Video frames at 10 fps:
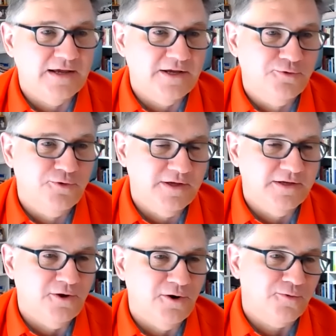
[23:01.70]
$1
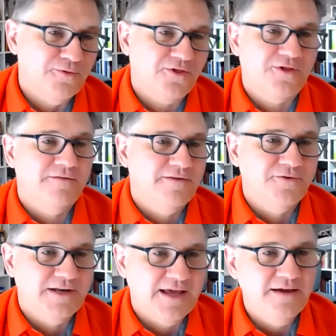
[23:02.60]
trillion worth of stuff
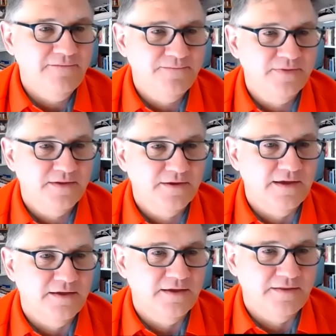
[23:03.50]
every day,
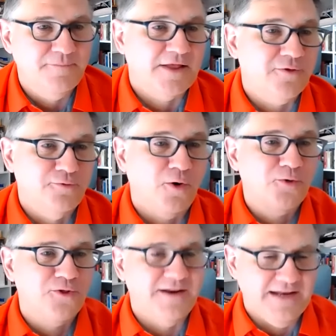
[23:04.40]
I mean, that's
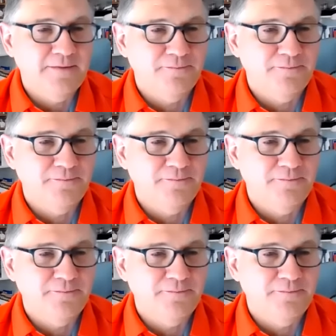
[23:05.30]
gross, not net.